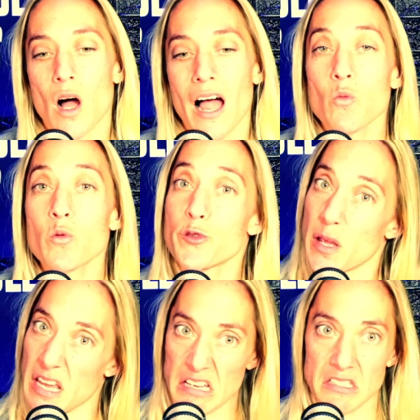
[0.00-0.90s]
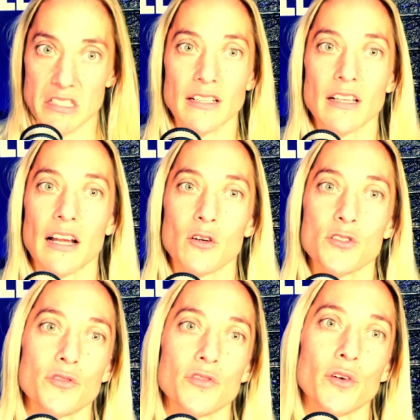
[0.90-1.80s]
I was pissed, and then I
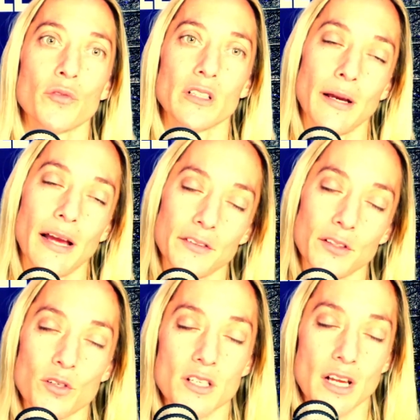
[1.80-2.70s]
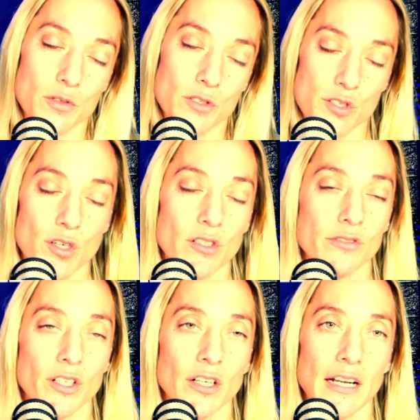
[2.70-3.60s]
also felt really bad, though, because I was a
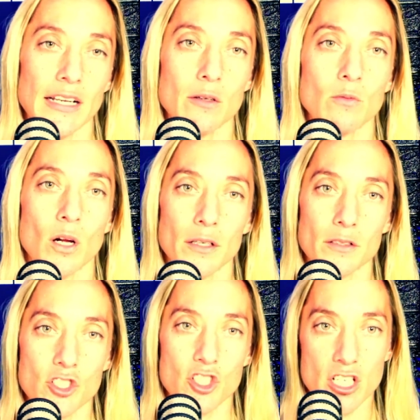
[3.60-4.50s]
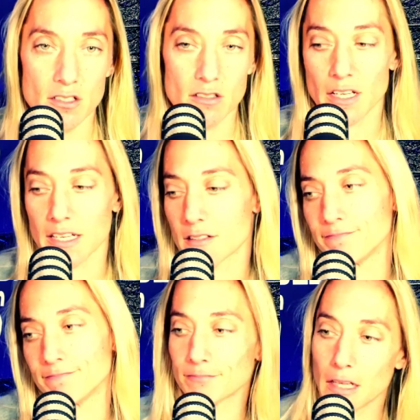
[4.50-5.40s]
server, and I didn't want to cheat, like,
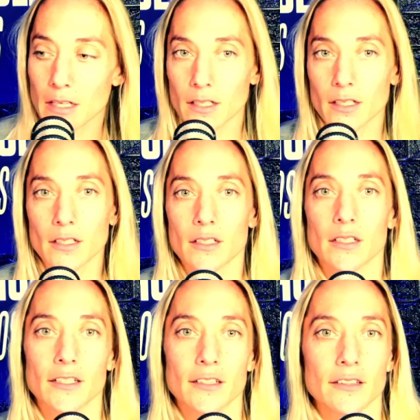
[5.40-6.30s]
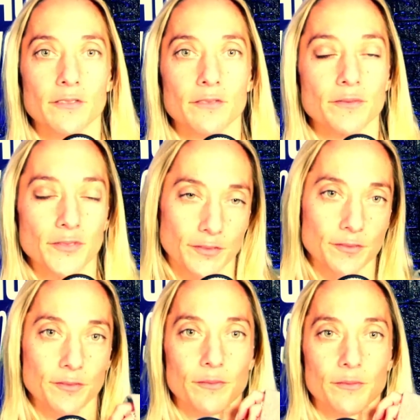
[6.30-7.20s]
but it's almost
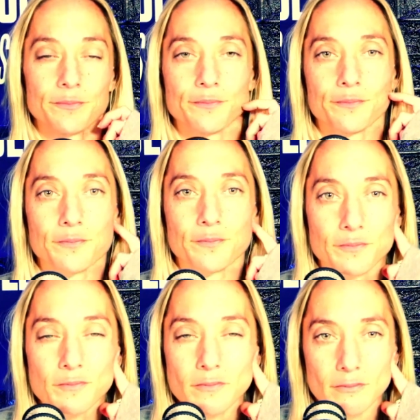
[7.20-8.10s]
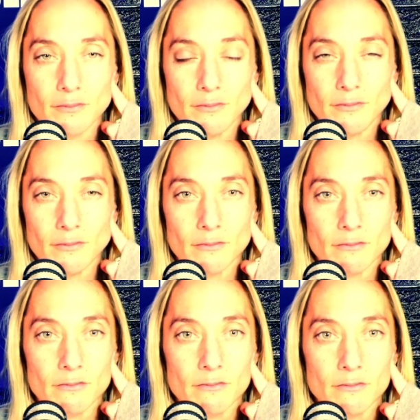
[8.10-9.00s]
like I would have either been like, do you have an
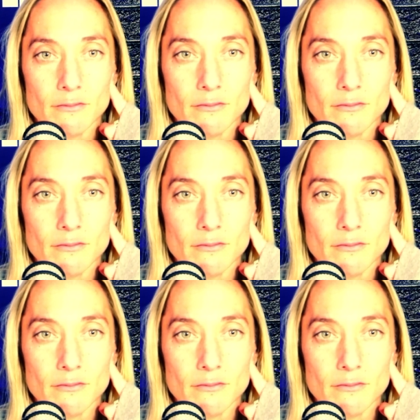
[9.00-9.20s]
ATM in